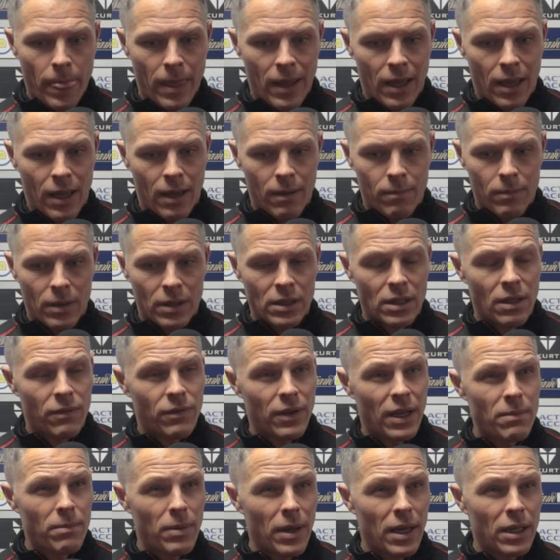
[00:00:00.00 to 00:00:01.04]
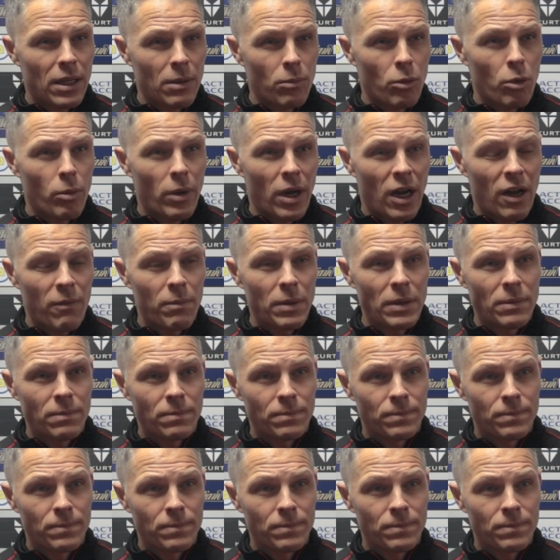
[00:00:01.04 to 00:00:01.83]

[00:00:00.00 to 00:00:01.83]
and defend better than what we have been.